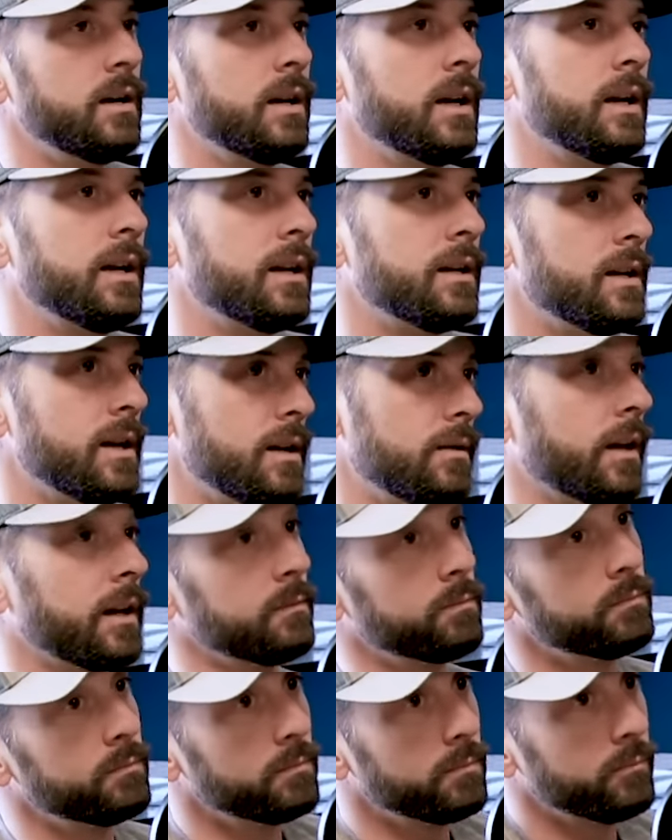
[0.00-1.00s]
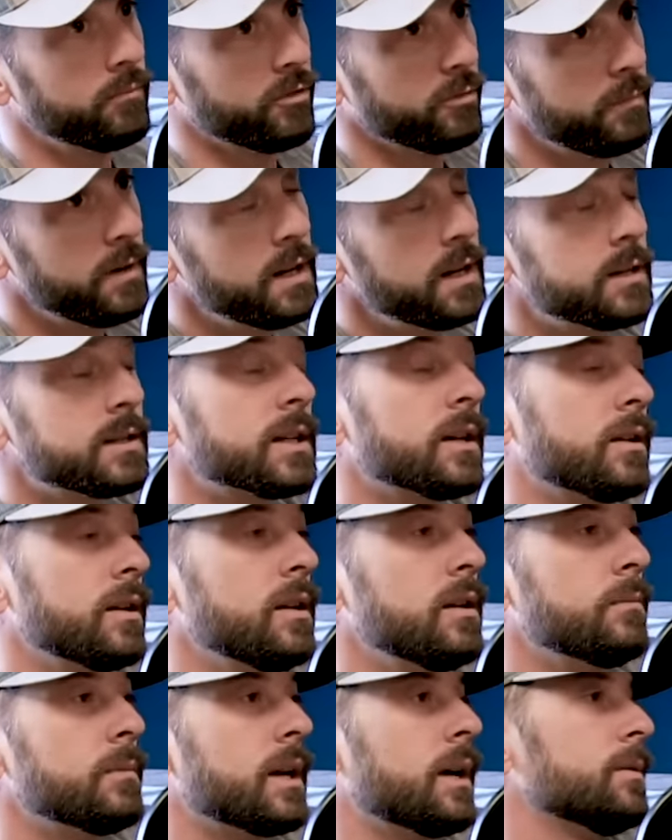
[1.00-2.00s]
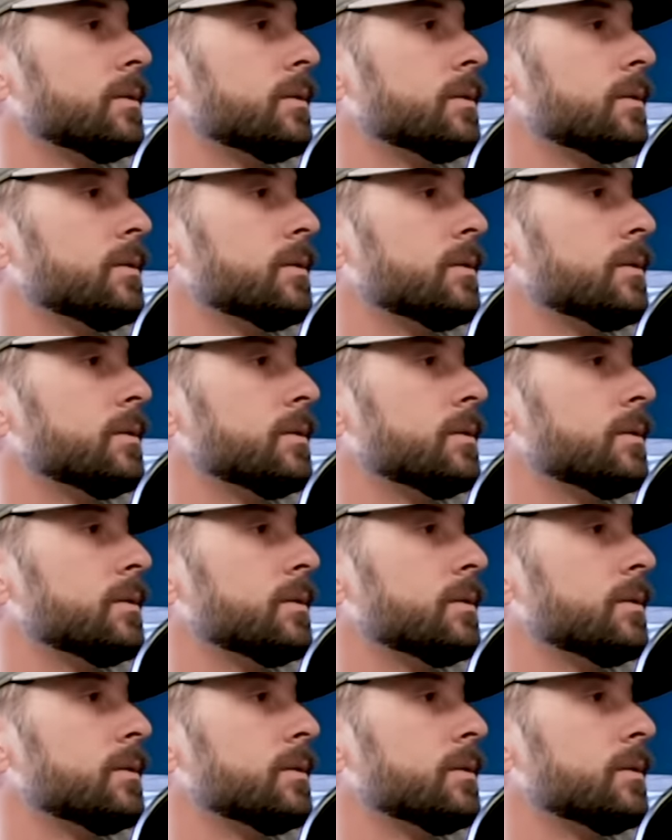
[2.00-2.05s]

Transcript: and like for me to tell him that